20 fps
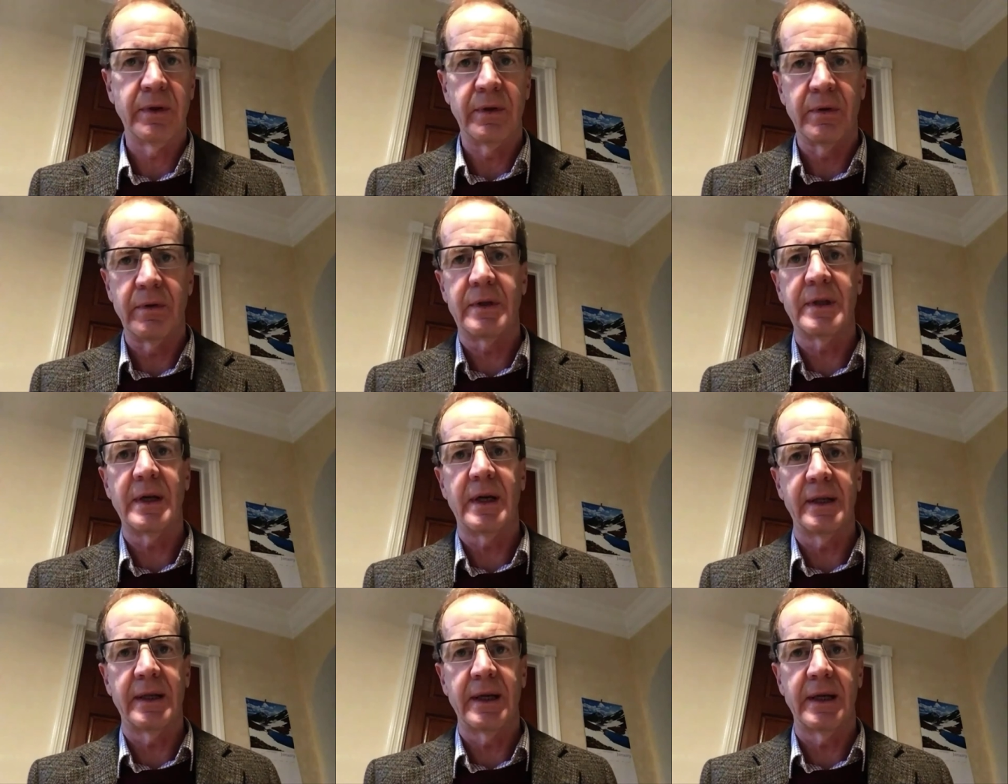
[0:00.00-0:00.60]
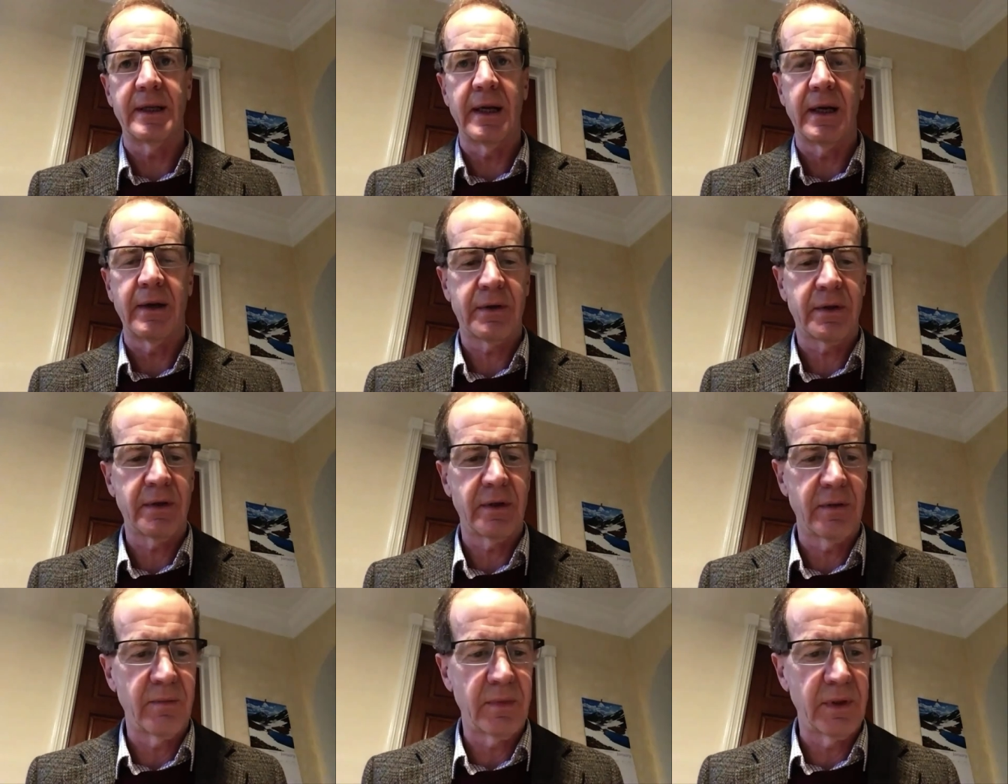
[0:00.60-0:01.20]
you'd take that out
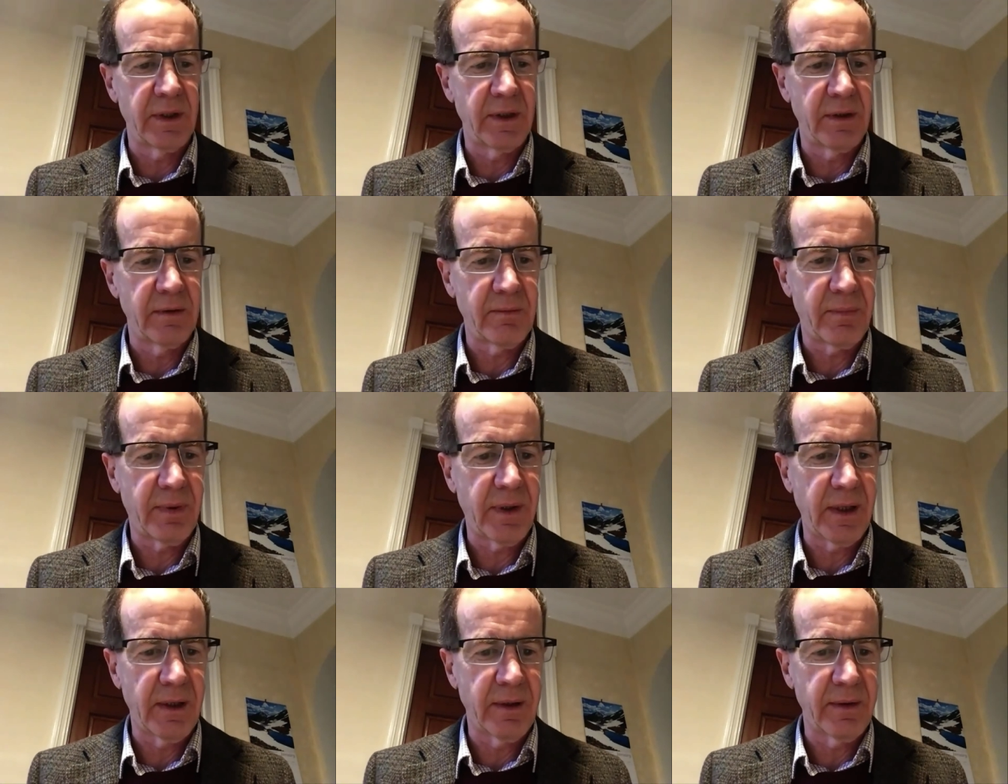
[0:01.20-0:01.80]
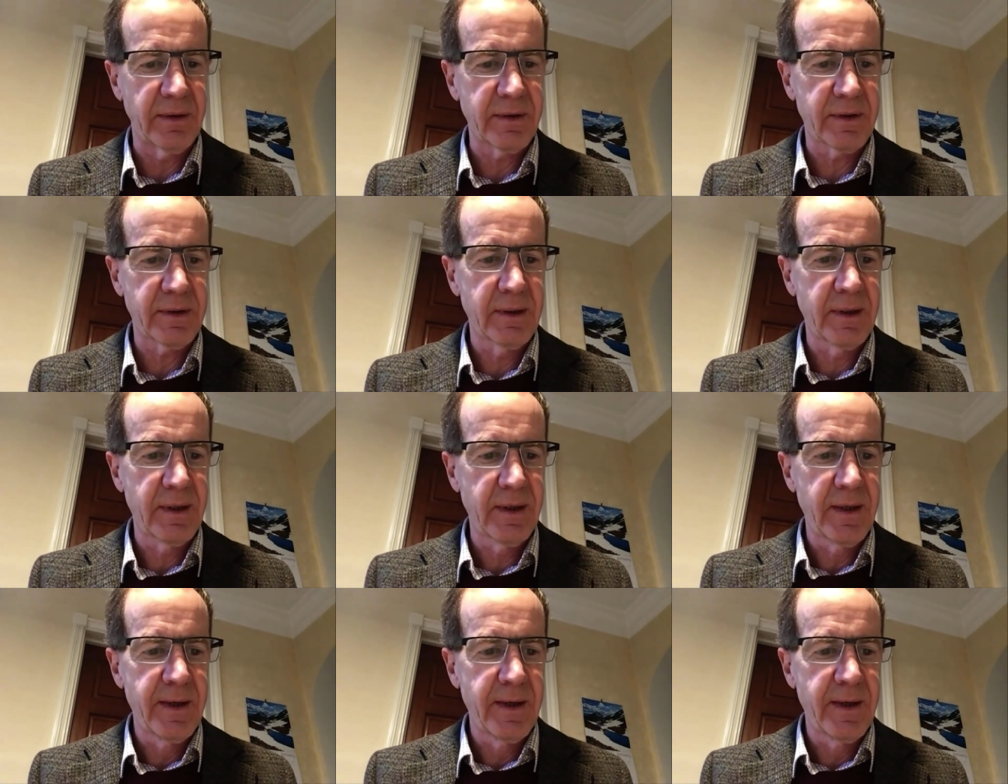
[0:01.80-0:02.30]
of the million pounds.